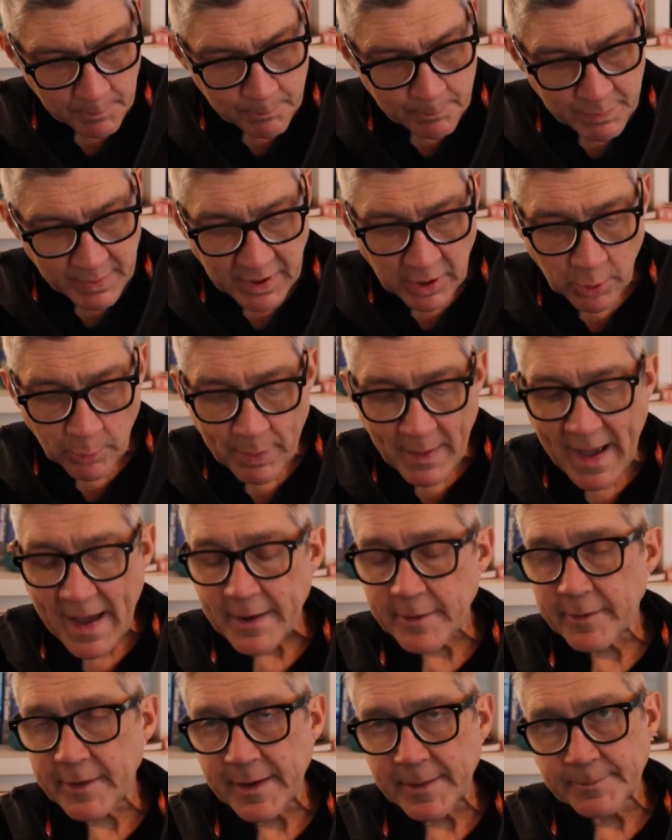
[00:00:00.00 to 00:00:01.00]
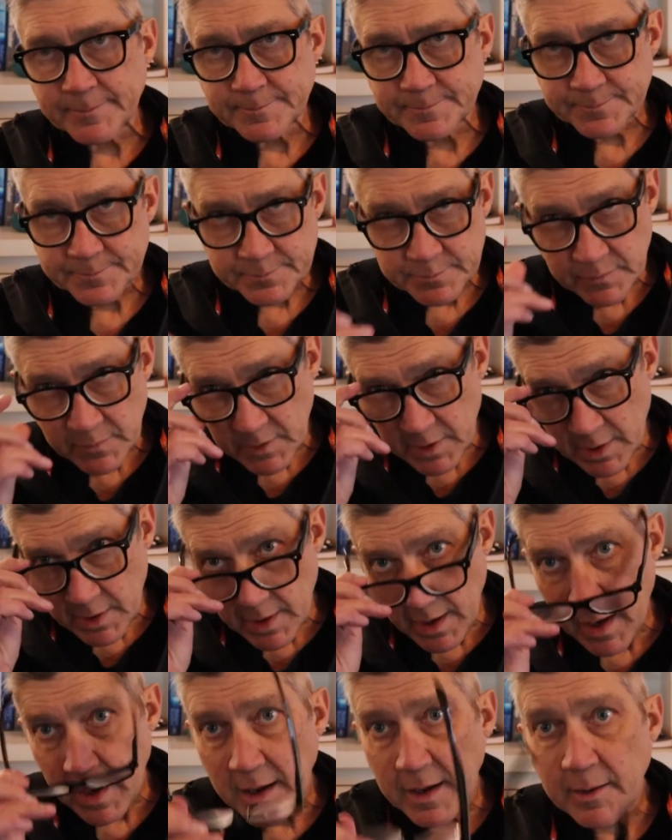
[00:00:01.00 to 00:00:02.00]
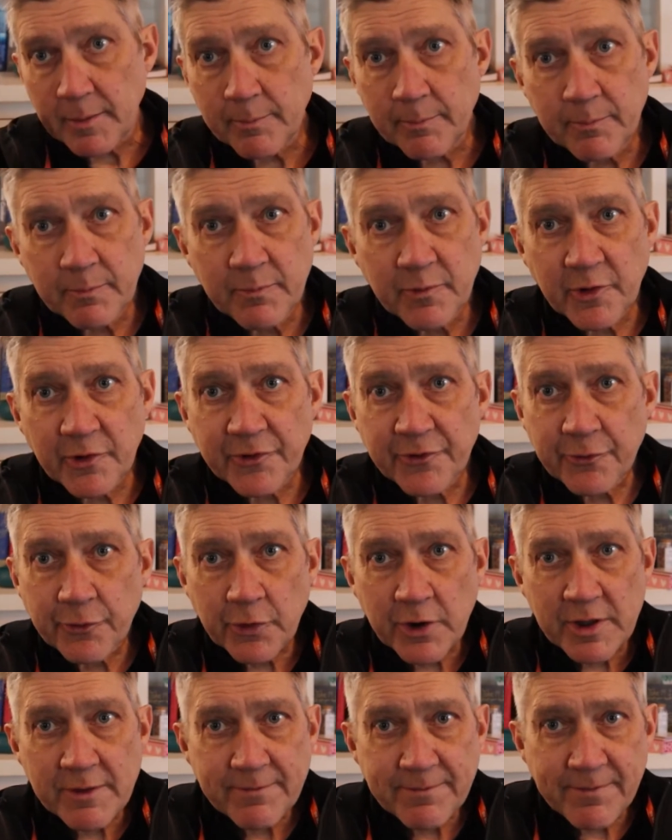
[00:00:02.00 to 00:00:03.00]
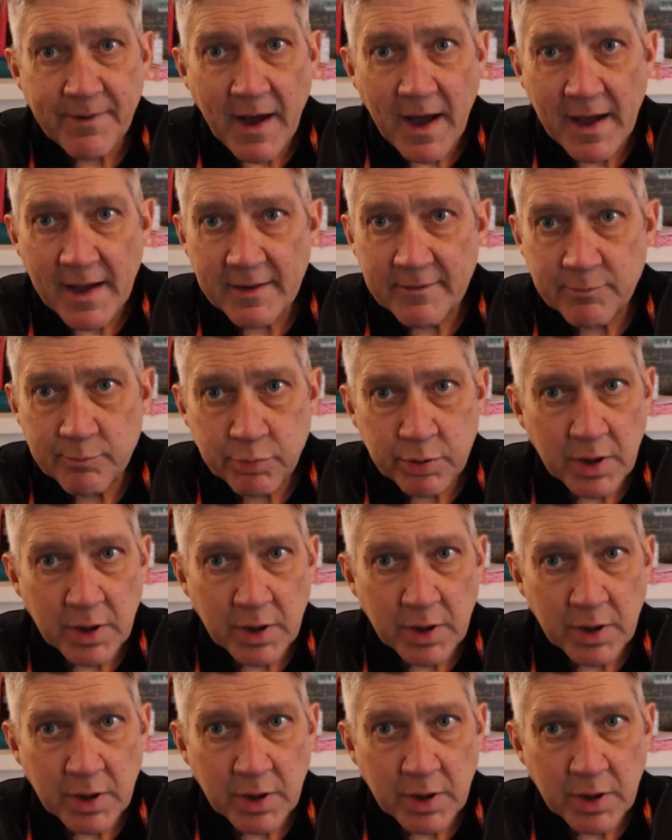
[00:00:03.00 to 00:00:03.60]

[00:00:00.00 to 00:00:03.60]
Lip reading: Big old battery. 45